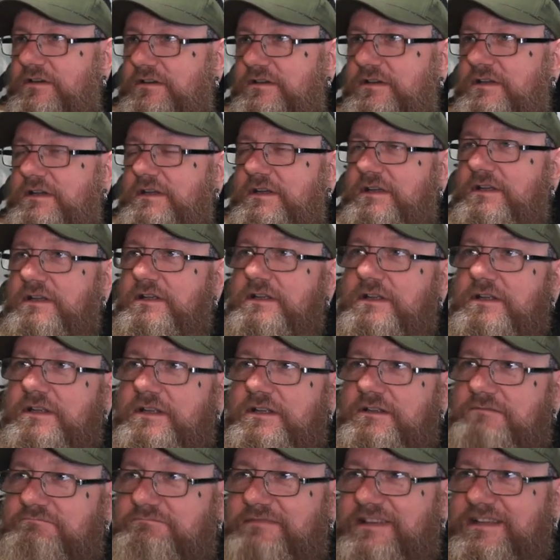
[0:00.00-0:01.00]
that,
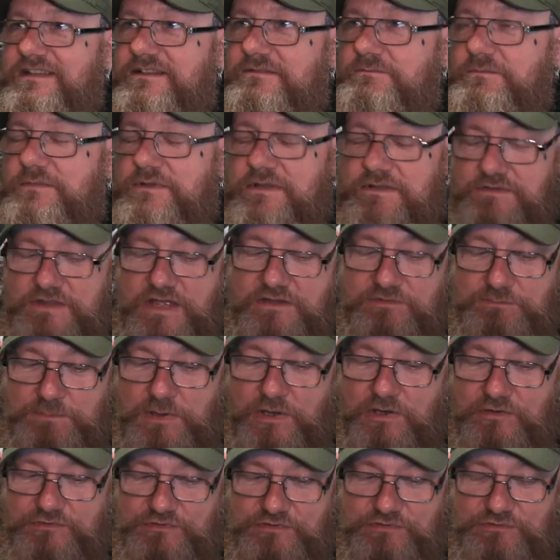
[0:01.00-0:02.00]
that's
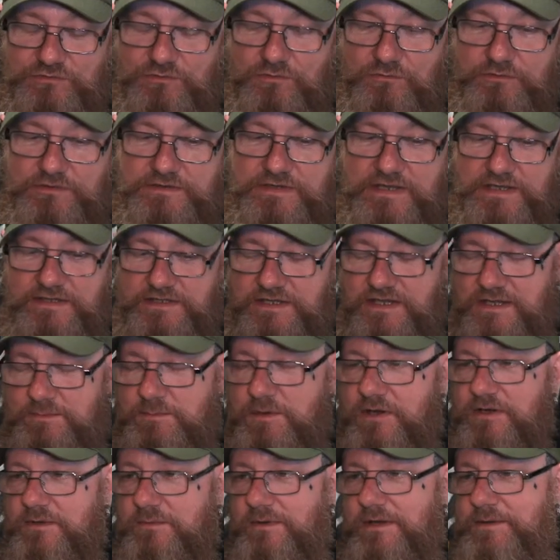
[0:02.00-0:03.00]
Percy snoring down there,
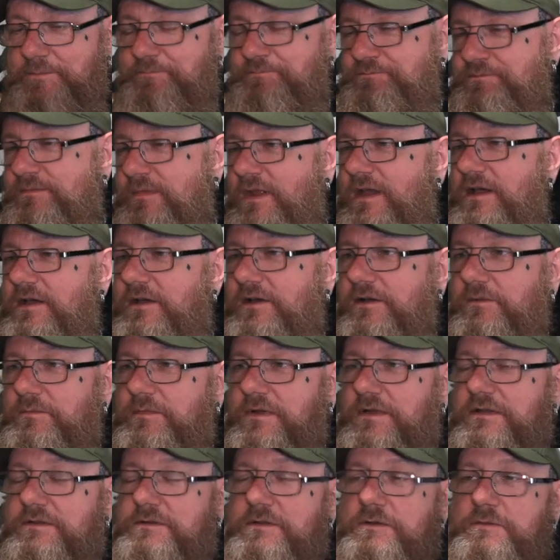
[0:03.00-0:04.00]
by the way,
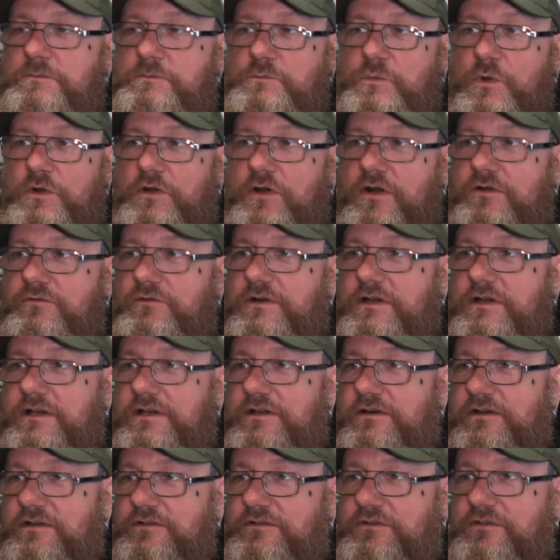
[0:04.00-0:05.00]
when I
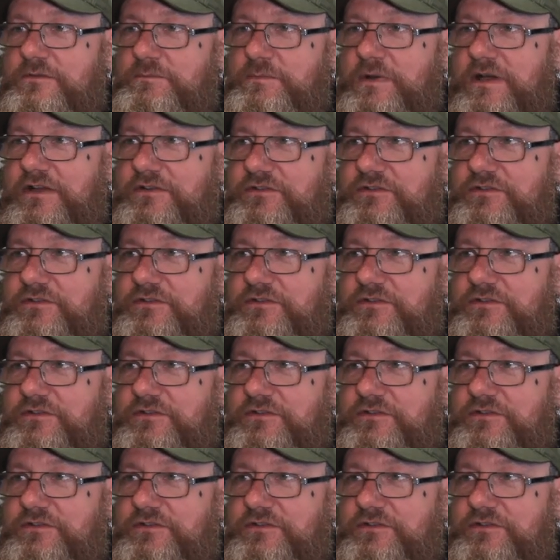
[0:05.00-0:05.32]
realised that